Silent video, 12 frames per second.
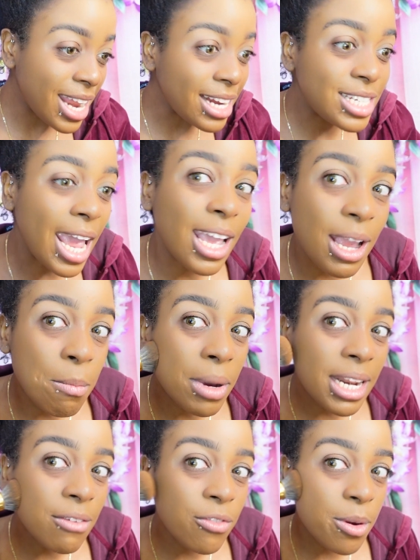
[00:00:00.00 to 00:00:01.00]
taking
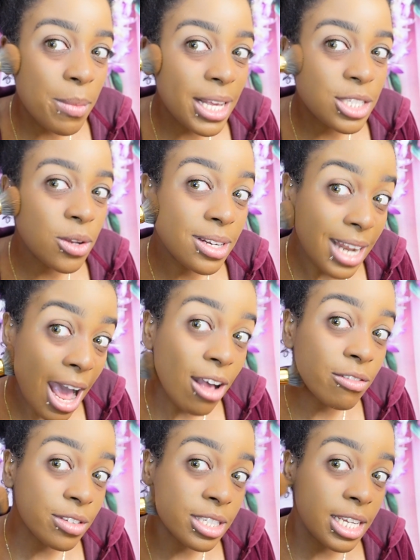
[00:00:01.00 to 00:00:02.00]
money from me, so
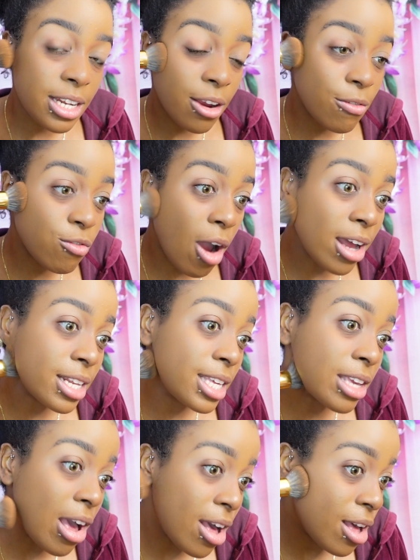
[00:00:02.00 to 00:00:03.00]
obviously they're
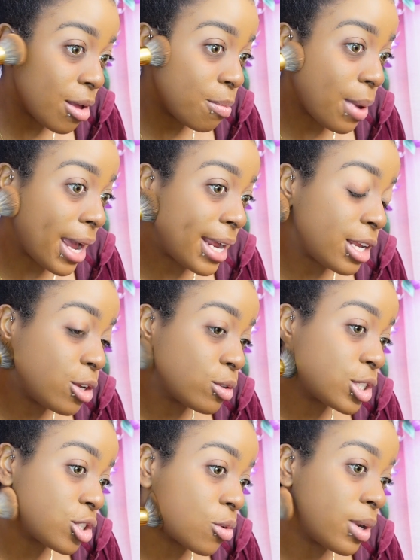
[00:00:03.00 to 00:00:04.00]
frauding y'all by
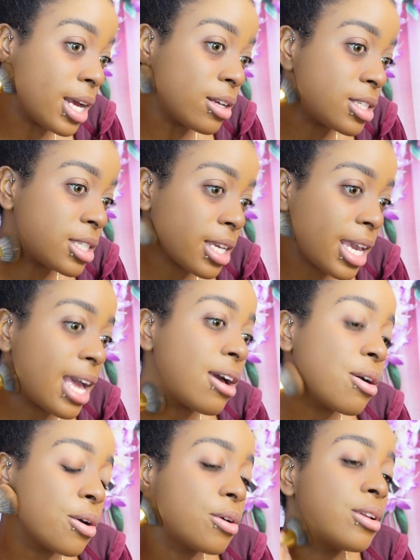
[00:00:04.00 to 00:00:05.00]
using someone else's
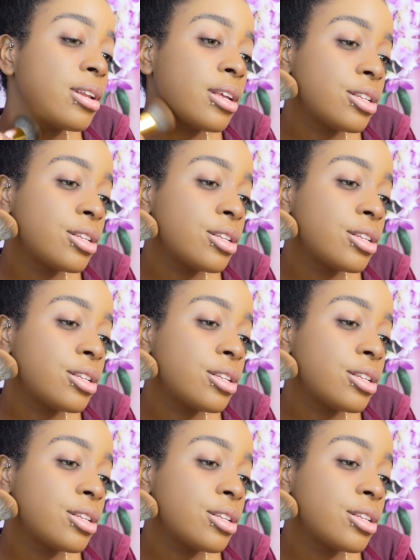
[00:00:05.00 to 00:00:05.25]
account.